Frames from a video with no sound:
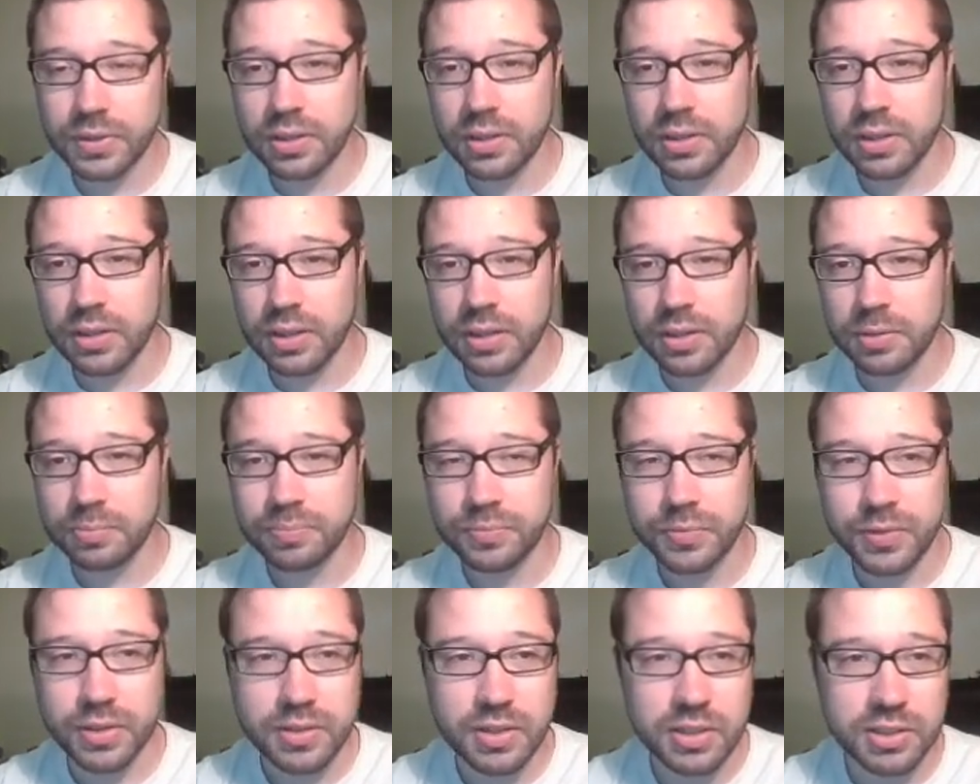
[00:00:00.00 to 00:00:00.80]

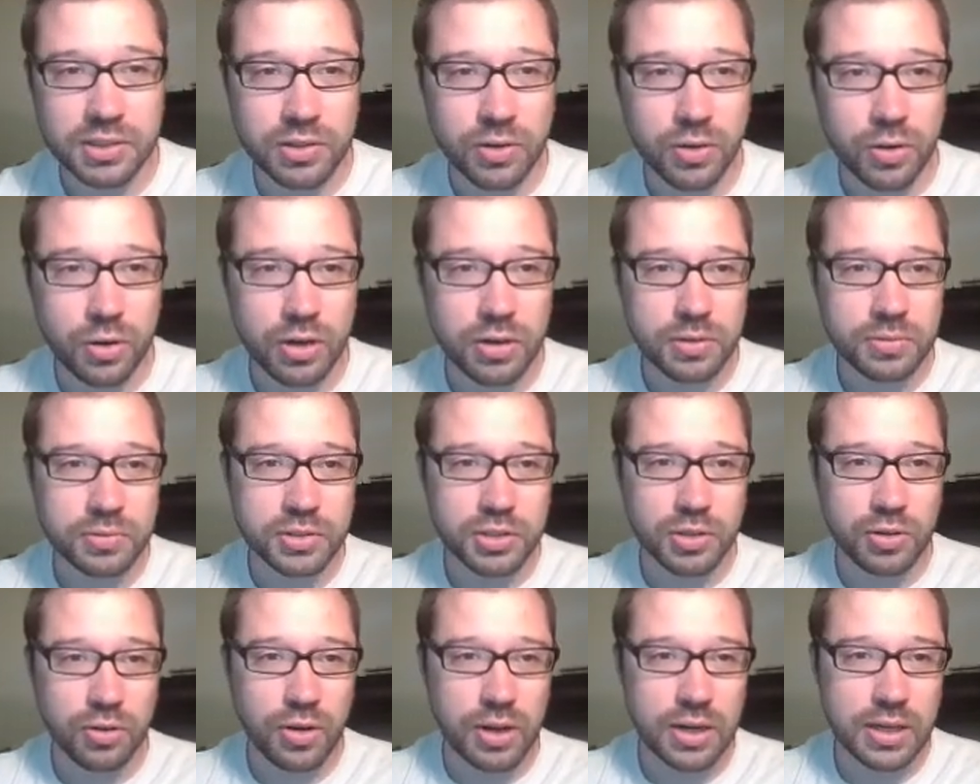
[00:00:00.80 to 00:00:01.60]
the Discord,
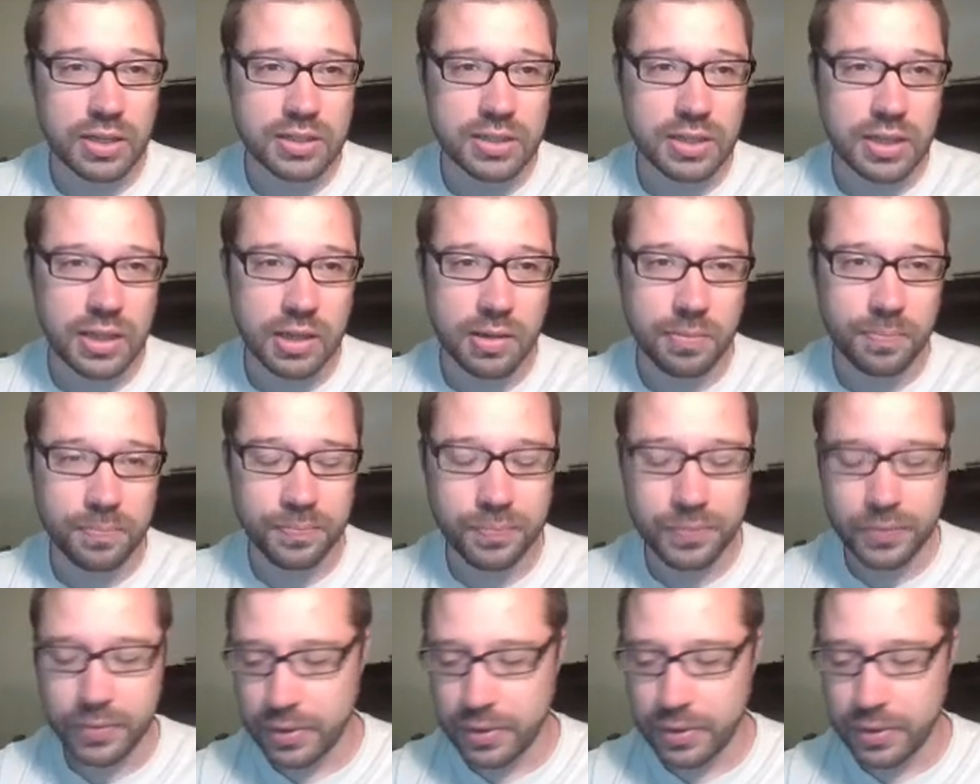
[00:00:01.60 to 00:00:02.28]
so credit to him,